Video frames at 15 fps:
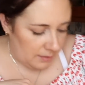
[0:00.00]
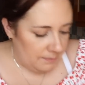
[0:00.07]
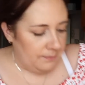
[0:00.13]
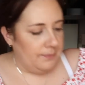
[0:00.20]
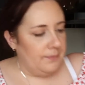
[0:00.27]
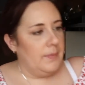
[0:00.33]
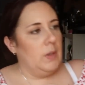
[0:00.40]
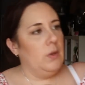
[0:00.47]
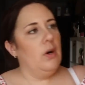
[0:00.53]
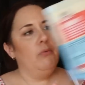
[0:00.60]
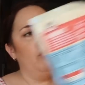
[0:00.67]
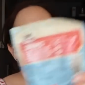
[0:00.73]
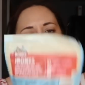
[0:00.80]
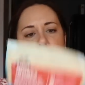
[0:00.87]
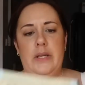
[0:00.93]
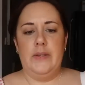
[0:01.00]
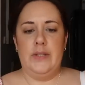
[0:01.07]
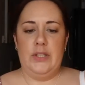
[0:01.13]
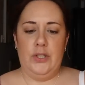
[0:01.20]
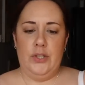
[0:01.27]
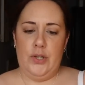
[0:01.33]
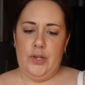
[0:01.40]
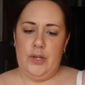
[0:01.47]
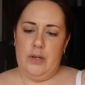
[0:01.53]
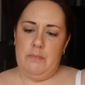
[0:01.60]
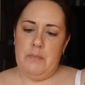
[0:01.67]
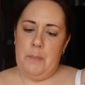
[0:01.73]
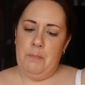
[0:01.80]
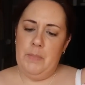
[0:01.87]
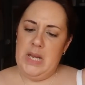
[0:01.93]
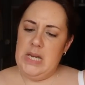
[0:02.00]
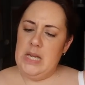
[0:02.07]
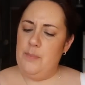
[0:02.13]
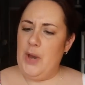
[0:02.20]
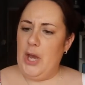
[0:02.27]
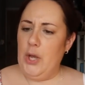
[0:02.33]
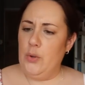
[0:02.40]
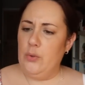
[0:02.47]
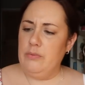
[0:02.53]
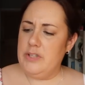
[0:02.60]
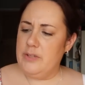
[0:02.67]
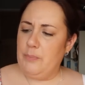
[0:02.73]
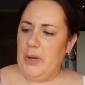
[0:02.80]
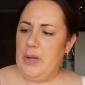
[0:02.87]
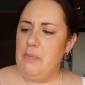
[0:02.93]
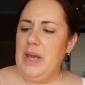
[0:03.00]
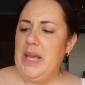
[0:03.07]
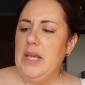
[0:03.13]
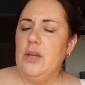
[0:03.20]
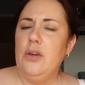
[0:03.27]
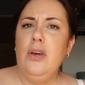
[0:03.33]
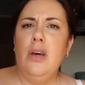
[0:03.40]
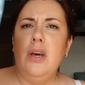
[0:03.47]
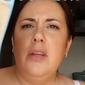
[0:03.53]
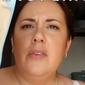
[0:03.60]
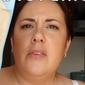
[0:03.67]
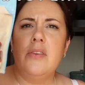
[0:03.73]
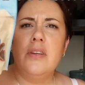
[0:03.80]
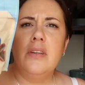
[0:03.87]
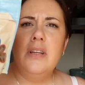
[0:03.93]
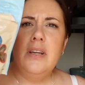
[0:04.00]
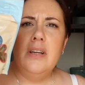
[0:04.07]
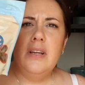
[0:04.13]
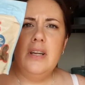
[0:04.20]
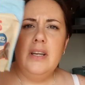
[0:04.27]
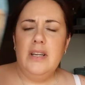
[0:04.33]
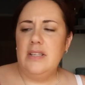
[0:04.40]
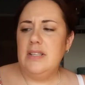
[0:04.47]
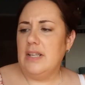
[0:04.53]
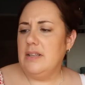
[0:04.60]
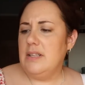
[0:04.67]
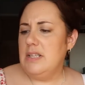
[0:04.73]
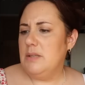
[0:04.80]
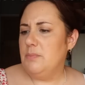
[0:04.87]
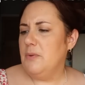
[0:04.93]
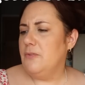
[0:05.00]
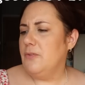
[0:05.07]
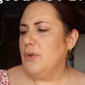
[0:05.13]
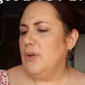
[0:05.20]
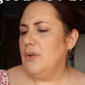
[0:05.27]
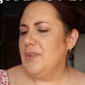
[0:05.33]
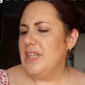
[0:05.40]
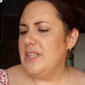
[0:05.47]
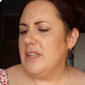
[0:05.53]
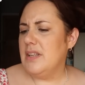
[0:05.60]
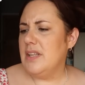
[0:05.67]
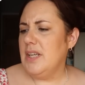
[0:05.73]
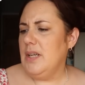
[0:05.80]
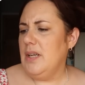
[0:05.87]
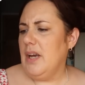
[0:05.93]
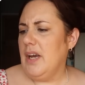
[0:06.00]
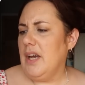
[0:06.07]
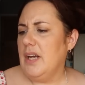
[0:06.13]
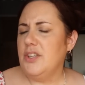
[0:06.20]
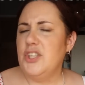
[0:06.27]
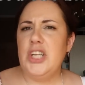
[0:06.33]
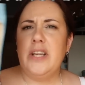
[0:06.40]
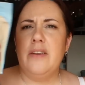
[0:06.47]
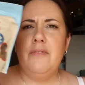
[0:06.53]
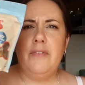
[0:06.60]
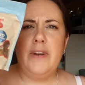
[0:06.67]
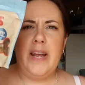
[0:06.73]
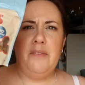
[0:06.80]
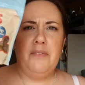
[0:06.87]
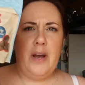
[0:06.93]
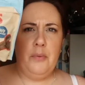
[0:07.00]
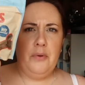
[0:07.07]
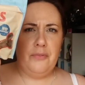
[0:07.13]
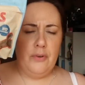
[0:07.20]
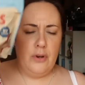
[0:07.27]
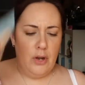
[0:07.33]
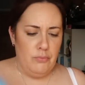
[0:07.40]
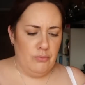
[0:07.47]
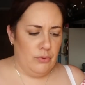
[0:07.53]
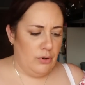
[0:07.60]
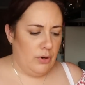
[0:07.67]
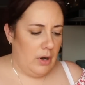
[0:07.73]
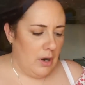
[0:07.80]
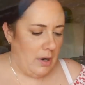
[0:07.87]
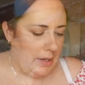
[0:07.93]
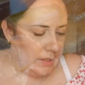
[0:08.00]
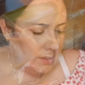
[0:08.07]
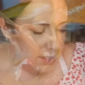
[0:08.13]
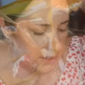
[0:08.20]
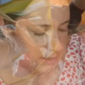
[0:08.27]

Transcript: Um, I've got Rocky some mini bones by Baker's. He's had these before. These are the uh, chicken flavour with no rawhide.